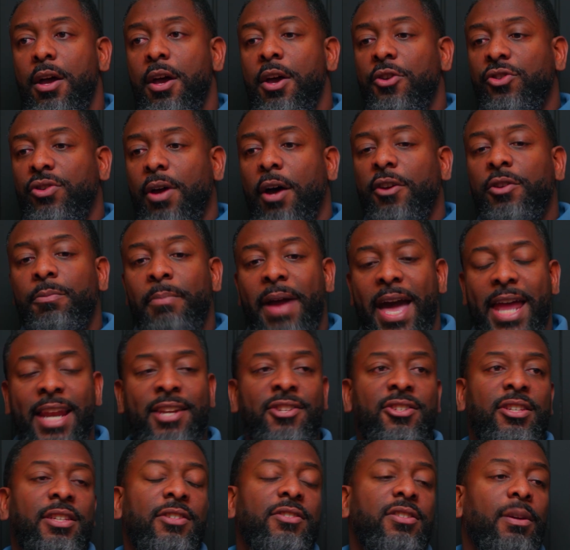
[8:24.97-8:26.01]
So I was
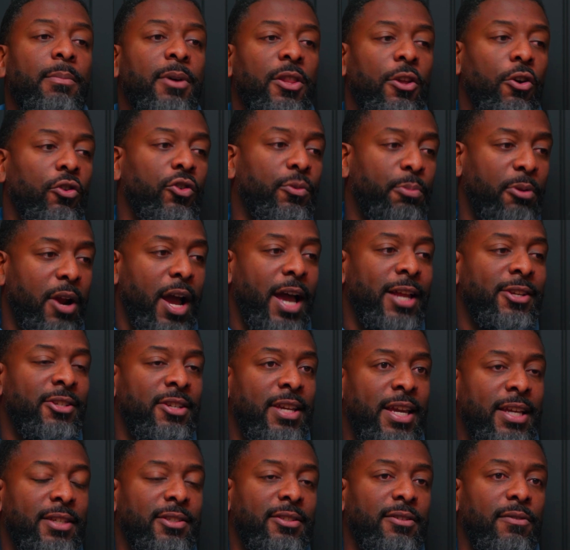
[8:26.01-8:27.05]
managing some of those
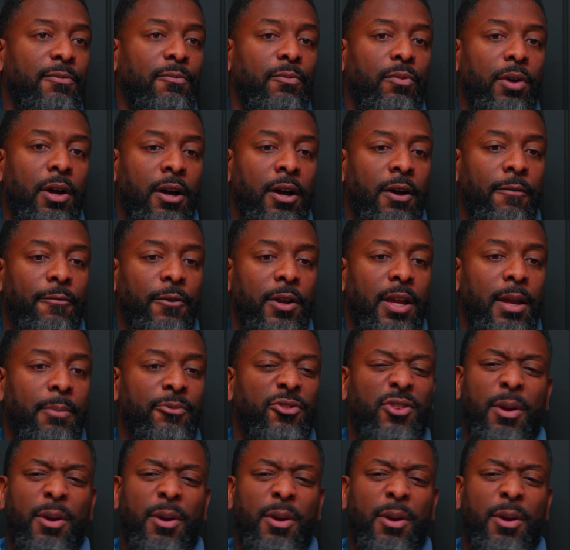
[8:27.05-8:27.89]
projects for him.